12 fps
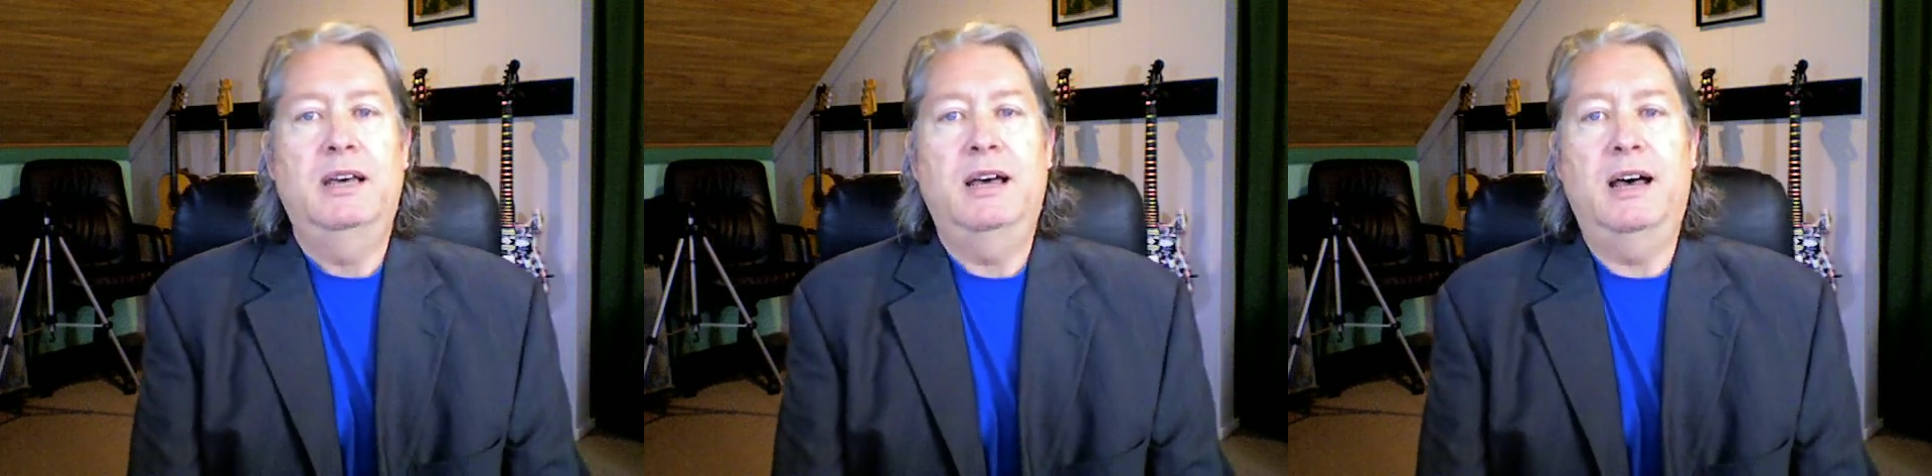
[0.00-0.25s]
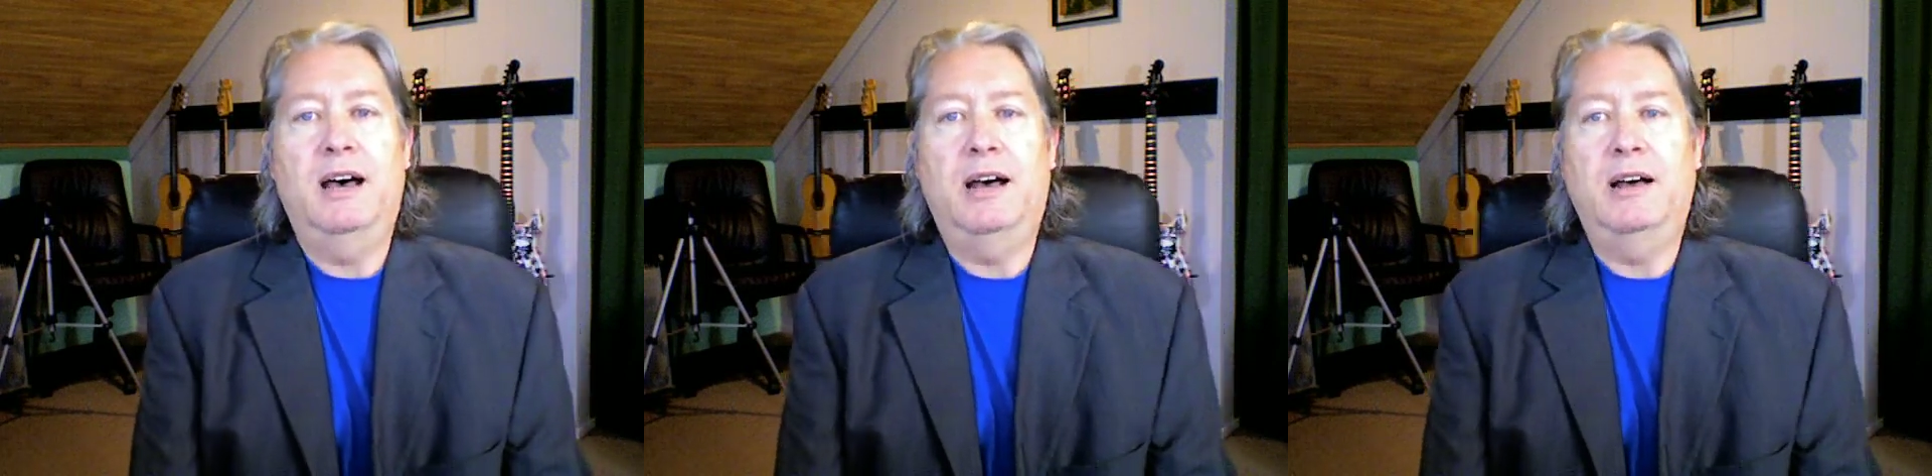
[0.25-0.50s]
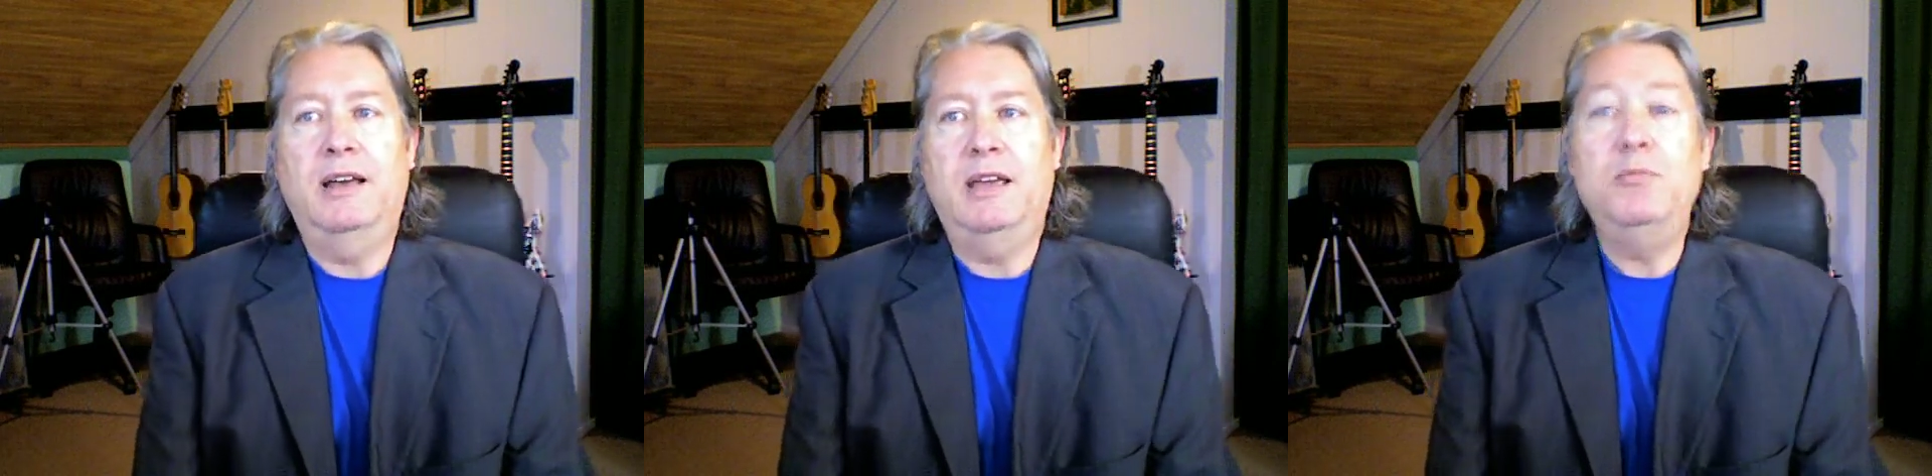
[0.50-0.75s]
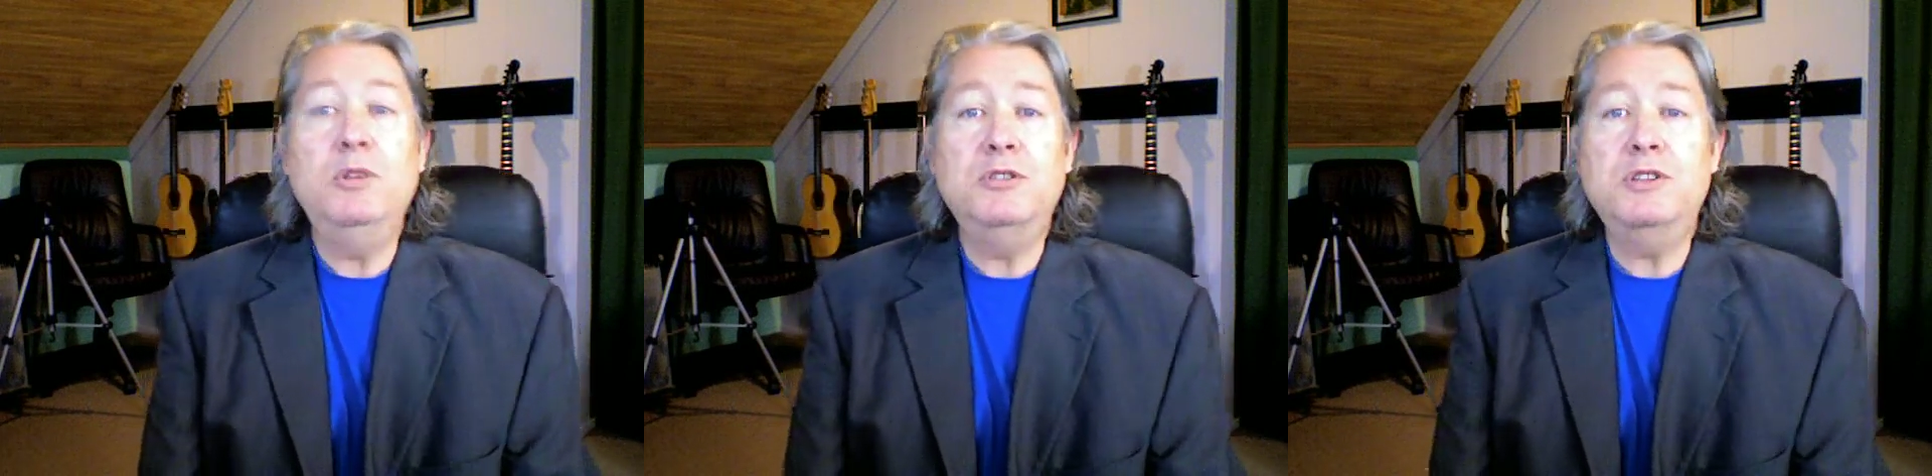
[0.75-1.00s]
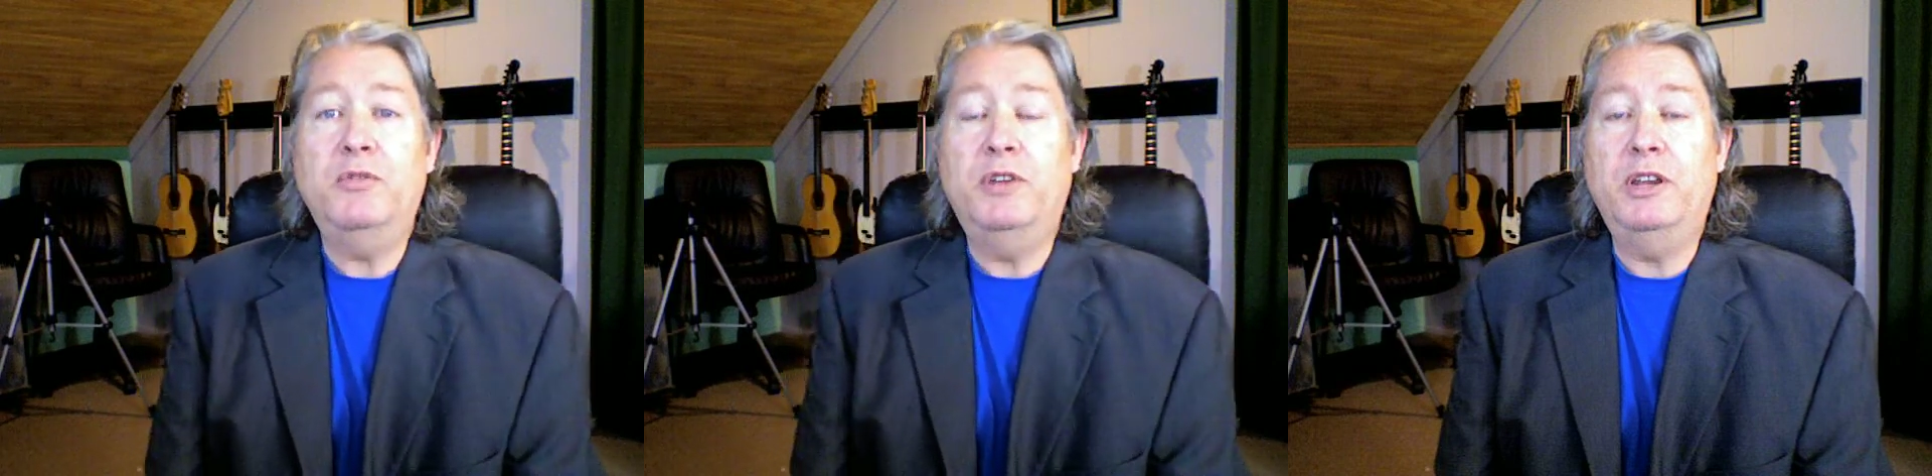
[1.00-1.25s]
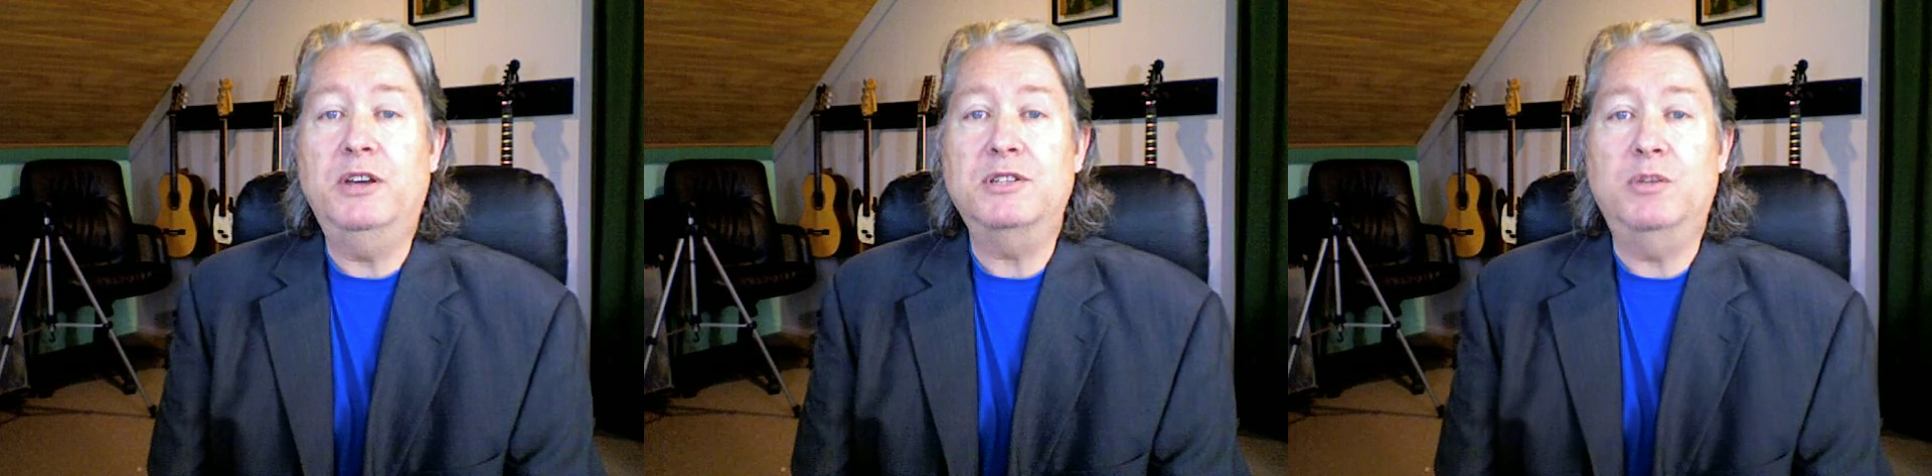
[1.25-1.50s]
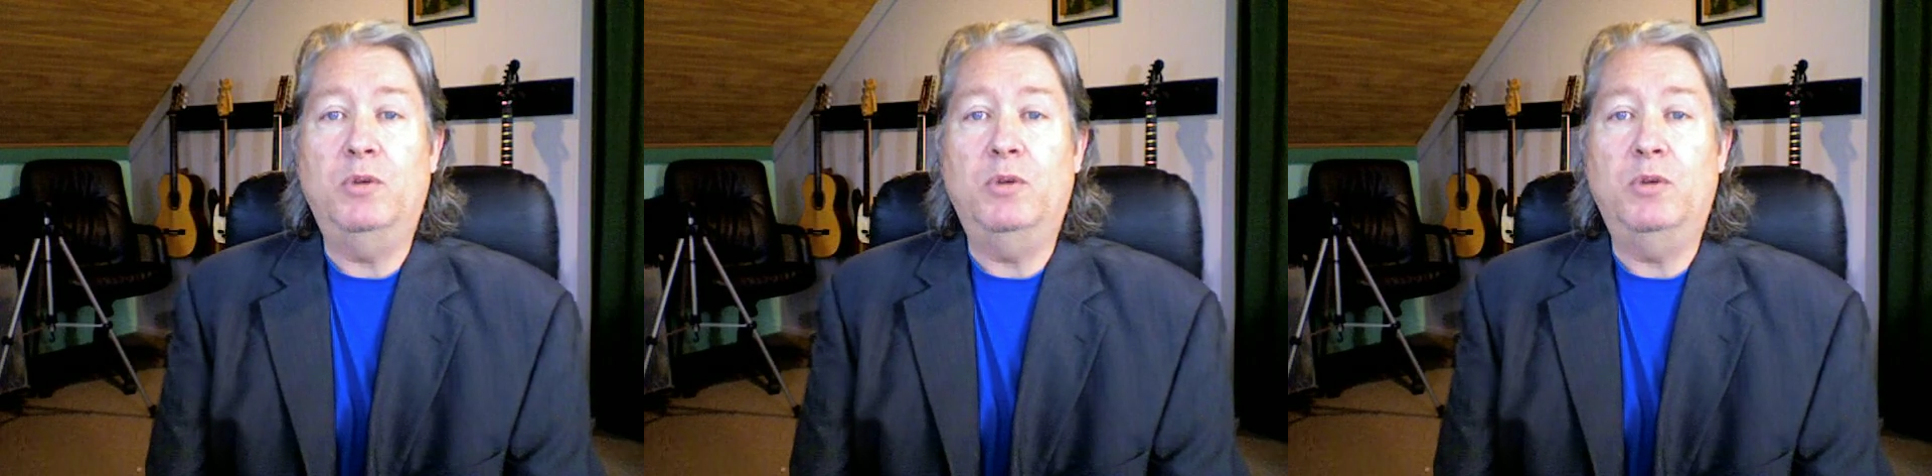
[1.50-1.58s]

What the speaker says: and music videos